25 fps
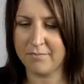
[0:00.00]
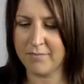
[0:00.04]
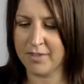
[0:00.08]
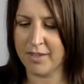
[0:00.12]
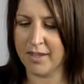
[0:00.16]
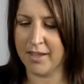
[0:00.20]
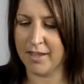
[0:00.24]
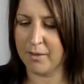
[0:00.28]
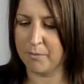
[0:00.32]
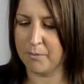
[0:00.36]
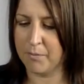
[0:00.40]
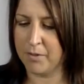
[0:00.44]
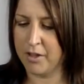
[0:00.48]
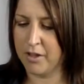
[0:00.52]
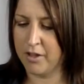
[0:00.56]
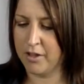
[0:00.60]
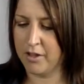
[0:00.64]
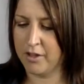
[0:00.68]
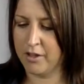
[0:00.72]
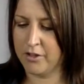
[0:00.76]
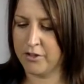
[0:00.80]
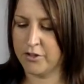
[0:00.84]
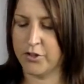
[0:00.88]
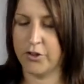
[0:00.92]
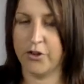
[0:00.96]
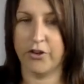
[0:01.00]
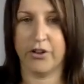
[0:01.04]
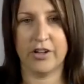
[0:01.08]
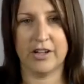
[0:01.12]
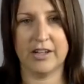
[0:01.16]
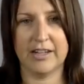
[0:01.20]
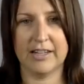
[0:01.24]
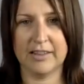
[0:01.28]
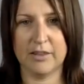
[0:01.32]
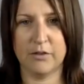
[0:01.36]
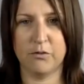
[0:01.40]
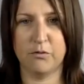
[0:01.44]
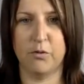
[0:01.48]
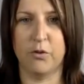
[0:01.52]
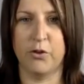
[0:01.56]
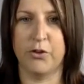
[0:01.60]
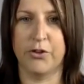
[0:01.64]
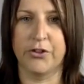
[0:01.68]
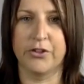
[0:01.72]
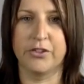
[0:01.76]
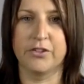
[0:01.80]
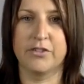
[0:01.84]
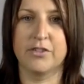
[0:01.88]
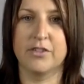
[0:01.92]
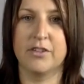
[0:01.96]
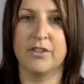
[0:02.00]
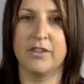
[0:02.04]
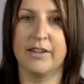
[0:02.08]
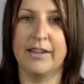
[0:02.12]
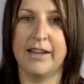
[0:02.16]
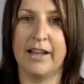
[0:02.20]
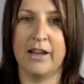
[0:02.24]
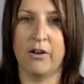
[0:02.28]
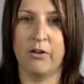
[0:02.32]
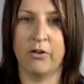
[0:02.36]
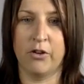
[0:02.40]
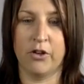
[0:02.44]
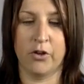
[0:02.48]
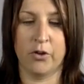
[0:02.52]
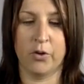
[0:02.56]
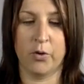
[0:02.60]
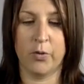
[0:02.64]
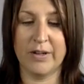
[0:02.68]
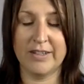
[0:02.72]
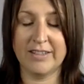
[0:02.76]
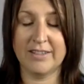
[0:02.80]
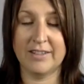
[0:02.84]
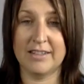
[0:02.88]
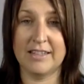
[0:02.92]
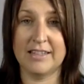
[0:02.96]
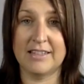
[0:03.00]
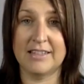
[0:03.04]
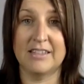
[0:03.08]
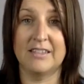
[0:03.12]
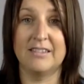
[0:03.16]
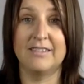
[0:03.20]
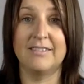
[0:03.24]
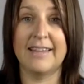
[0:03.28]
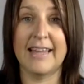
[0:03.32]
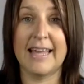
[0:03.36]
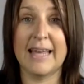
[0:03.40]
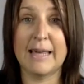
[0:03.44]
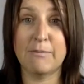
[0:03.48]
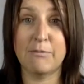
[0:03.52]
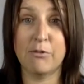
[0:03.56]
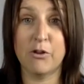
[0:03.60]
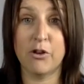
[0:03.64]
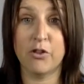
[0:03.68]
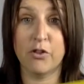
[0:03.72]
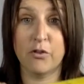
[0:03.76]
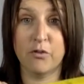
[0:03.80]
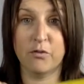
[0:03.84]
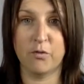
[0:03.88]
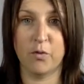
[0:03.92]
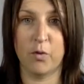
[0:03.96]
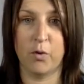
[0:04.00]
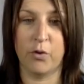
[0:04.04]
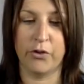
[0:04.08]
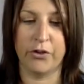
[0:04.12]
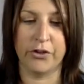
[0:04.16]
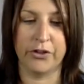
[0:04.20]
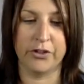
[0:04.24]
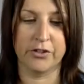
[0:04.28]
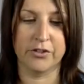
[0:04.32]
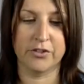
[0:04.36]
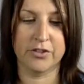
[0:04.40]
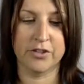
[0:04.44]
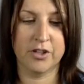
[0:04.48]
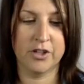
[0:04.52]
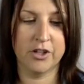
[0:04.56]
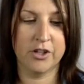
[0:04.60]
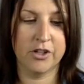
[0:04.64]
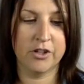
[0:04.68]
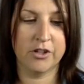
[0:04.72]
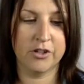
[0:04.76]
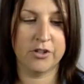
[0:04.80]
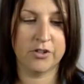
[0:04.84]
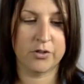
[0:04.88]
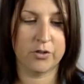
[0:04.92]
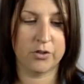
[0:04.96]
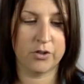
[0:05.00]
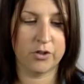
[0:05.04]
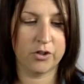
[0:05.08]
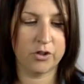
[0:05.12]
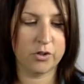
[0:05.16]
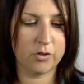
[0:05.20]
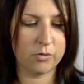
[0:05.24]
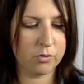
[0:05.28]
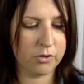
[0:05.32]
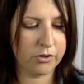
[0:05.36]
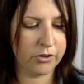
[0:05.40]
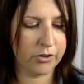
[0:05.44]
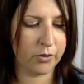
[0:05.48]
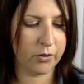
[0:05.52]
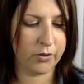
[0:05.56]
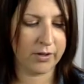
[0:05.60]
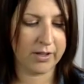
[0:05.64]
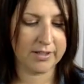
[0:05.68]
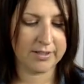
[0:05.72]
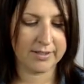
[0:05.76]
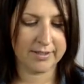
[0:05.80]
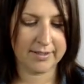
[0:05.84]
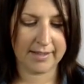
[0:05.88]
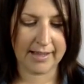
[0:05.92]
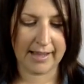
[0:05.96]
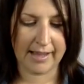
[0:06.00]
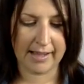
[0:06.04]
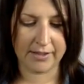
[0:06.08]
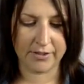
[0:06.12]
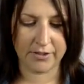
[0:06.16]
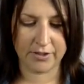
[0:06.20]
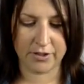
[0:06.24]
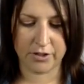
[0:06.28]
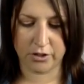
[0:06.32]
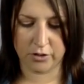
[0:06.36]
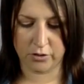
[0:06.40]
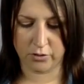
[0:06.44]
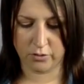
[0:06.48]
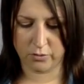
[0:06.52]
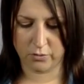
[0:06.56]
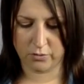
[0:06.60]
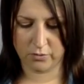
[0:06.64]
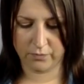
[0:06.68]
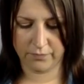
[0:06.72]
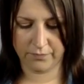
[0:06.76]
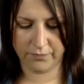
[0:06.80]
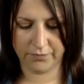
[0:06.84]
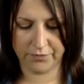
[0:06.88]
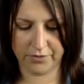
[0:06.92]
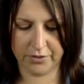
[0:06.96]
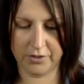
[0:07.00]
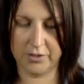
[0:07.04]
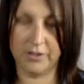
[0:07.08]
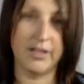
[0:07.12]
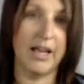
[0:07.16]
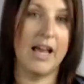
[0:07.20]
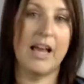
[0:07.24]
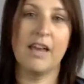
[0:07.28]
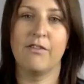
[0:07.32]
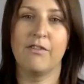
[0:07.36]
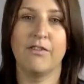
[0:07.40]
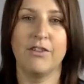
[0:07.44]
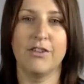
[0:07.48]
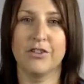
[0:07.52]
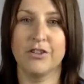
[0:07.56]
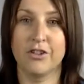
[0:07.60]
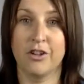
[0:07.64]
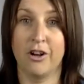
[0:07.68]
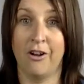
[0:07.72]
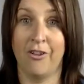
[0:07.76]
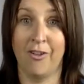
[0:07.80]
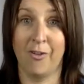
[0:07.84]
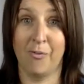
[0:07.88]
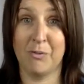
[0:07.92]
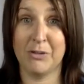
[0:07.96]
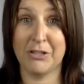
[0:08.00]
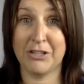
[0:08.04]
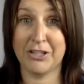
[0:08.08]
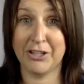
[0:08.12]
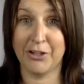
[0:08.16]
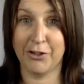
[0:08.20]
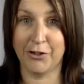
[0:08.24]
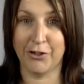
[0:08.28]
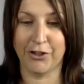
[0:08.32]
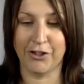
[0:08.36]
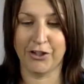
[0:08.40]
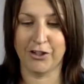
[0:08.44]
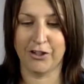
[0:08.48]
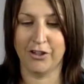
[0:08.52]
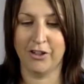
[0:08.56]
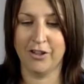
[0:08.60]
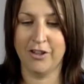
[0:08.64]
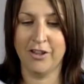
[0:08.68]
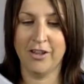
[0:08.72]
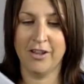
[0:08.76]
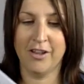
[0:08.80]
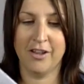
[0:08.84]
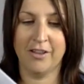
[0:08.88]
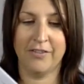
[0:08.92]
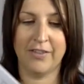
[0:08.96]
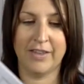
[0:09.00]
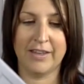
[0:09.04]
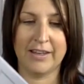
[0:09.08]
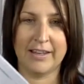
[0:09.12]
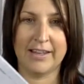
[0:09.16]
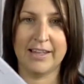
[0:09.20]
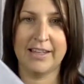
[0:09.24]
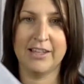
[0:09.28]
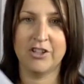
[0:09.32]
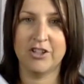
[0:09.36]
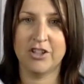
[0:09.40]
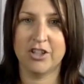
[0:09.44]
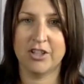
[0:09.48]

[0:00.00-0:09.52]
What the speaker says: So you're going to need the folders. Now you're going to need to label the folders. So you will notice as you dive into all the material that each